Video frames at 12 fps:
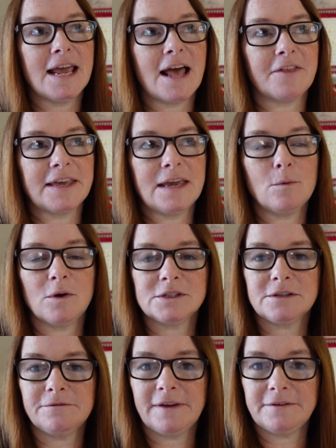I think it
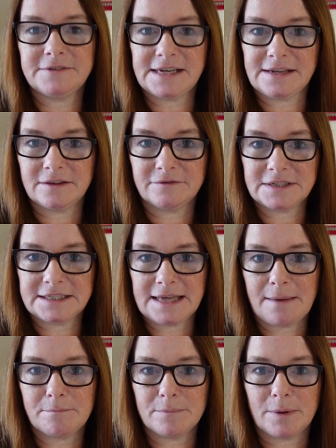was the 15th of
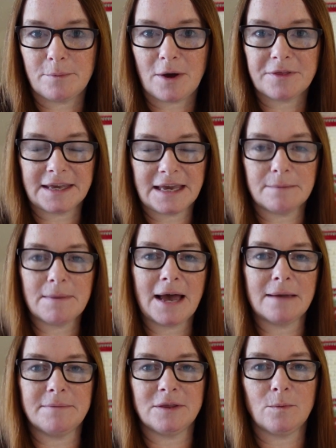December, but I think it
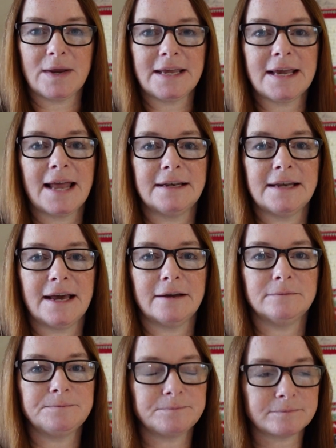might be the weekend
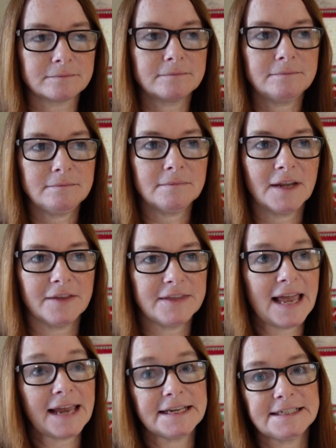now,
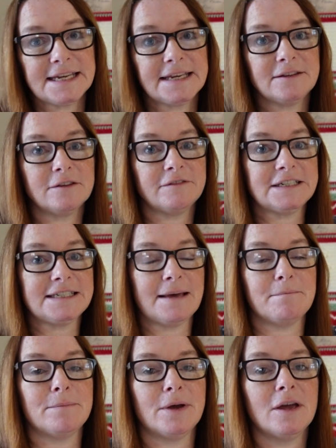the 18th of
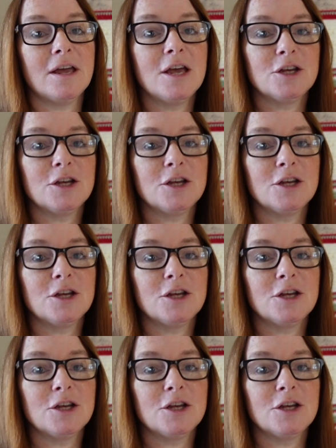December.